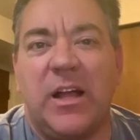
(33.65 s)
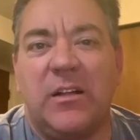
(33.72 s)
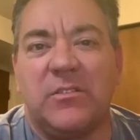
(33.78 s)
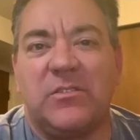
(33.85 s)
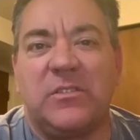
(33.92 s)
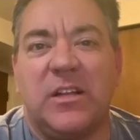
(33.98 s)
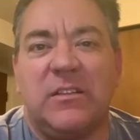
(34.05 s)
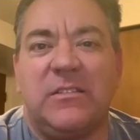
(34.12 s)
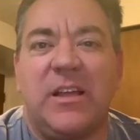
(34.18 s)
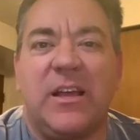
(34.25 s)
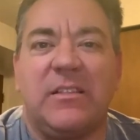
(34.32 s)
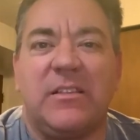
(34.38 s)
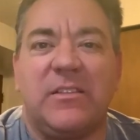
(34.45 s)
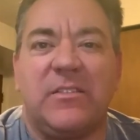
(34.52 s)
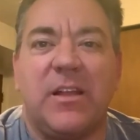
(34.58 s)
else to
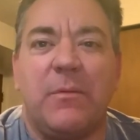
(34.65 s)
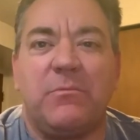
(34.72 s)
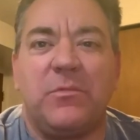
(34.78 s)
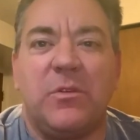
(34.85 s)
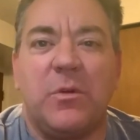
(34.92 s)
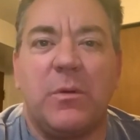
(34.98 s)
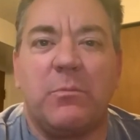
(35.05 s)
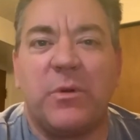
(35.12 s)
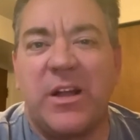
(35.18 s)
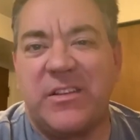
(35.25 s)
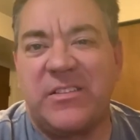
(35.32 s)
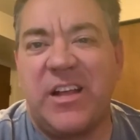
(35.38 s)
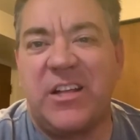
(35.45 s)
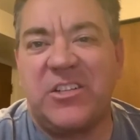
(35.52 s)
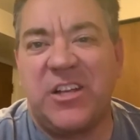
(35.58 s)
take the step to embrace
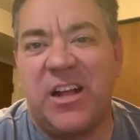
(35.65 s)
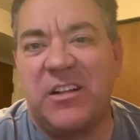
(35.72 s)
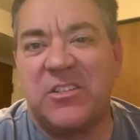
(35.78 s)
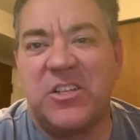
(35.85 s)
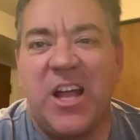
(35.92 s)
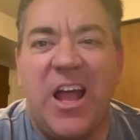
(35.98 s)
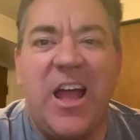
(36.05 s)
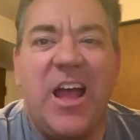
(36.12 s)
that challenge